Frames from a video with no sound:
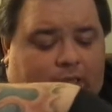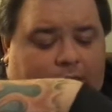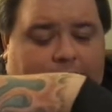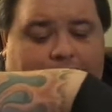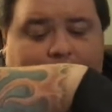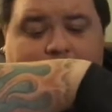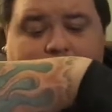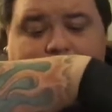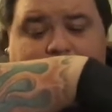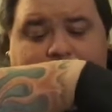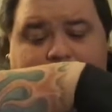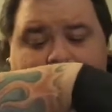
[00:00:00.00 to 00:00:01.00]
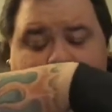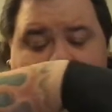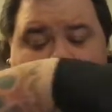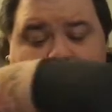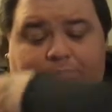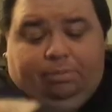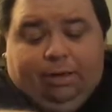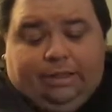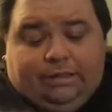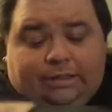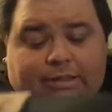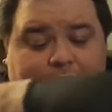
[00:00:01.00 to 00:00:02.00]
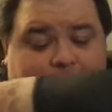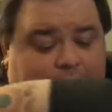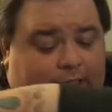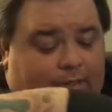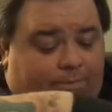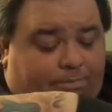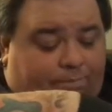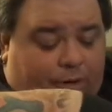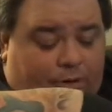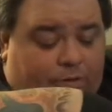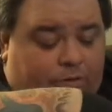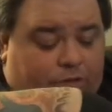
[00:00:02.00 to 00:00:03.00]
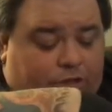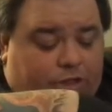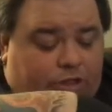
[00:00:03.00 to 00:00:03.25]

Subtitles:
and basically let them poach.